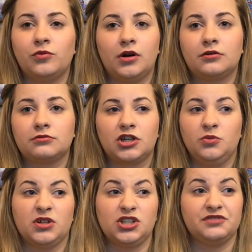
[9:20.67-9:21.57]
of what
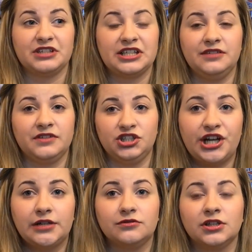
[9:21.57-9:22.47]
coupons you receive in
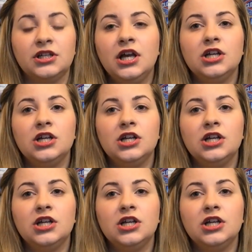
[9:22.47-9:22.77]
general.